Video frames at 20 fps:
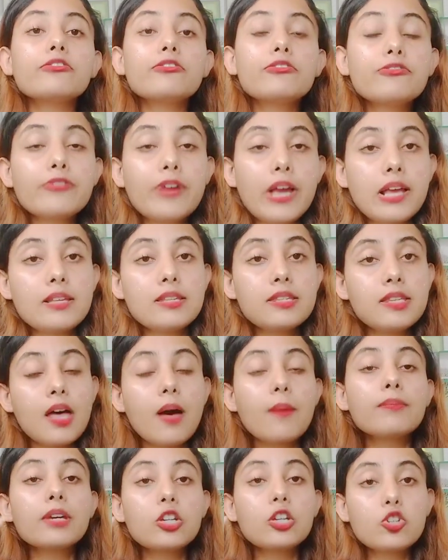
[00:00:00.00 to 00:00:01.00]
face
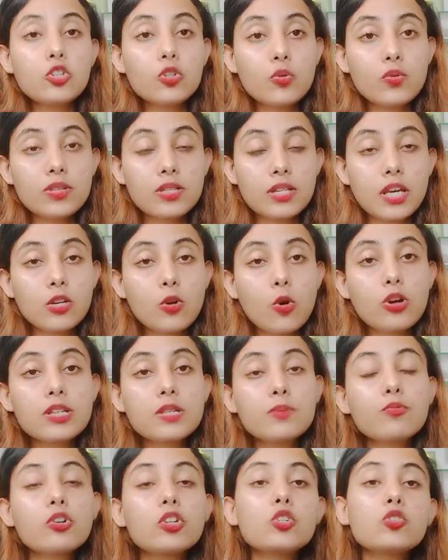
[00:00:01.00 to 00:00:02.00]
some issues in your
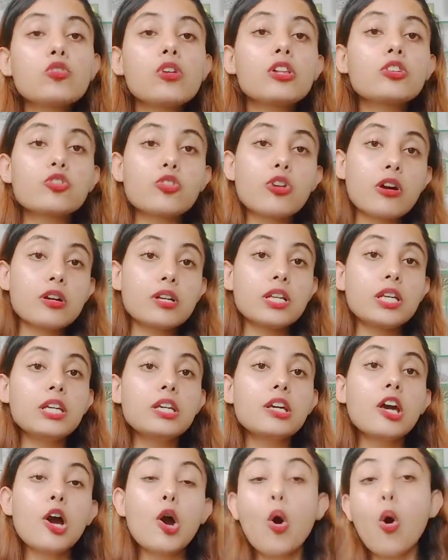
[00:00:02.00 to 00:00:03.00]
spiritual journey,
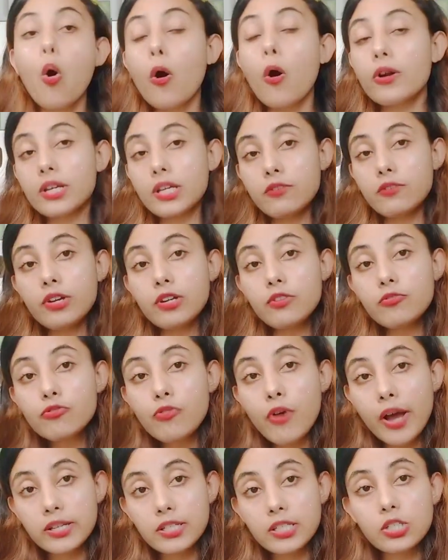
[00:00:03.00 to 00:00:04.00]
or even
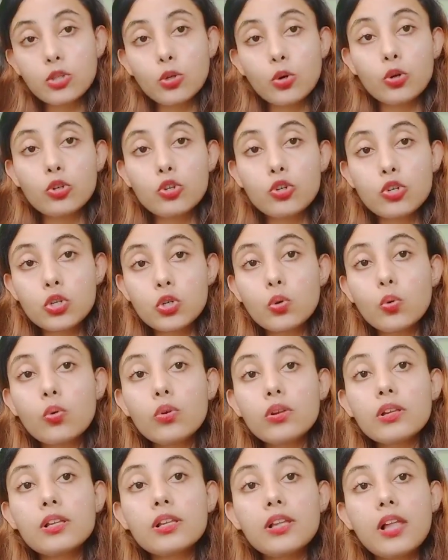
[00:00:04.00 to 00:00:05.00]
finding your true
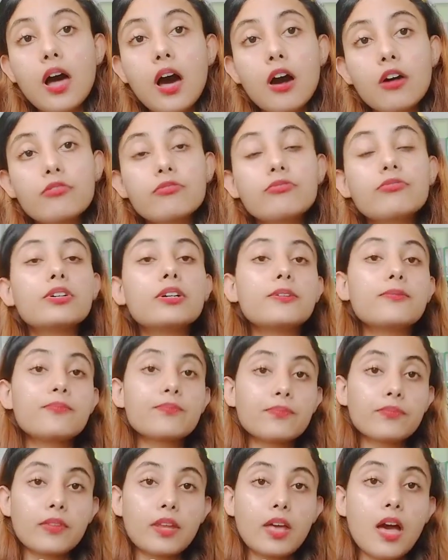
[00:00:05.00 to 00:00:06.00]
love.
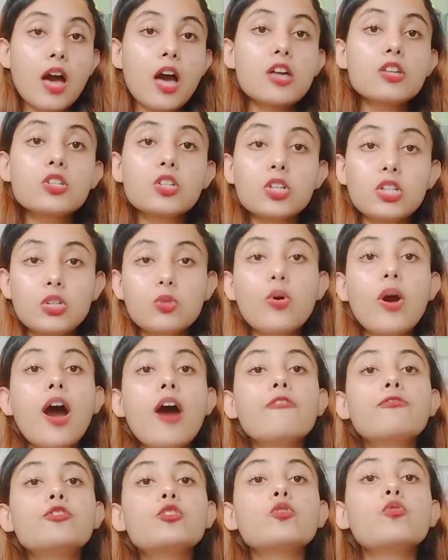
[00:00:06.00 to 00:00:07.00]
So you
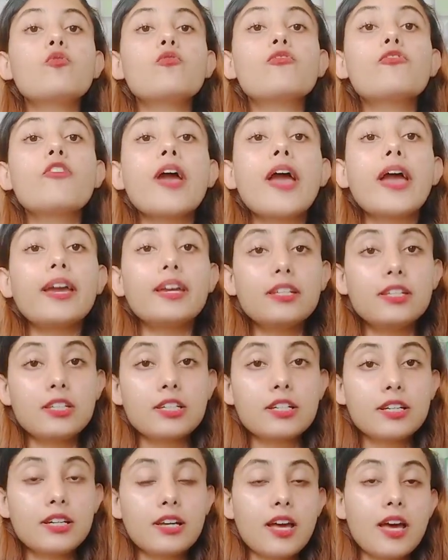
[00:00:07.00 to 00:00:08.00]
have to wait,
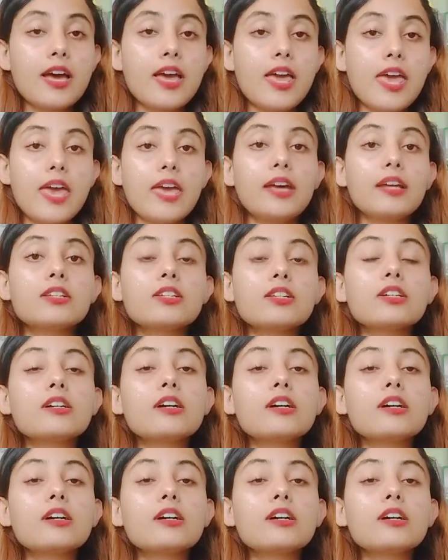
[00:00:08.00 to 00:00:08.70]
and